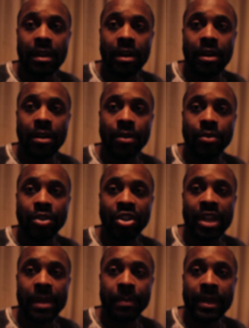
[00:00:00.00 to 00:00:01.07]
Oh
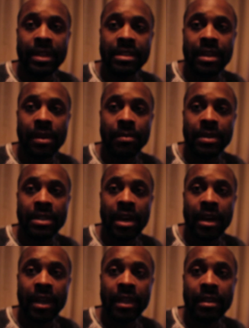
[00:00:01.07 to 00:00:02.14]
shit, please don't
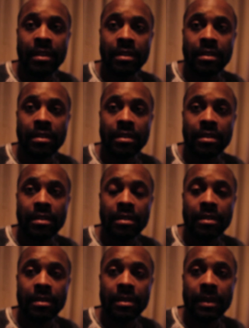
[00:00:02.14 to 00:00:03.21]
die.
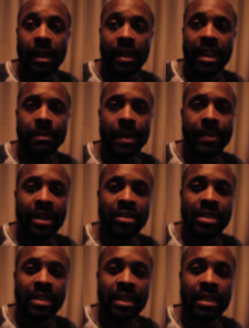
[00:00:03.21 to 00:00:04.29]
I think my
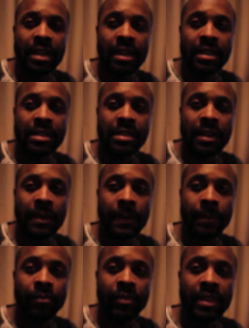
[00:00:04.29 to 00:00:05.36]
battery's gonna die, so
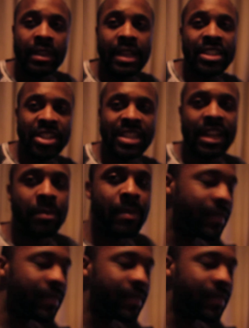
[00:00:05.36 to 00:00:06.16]
let's just get on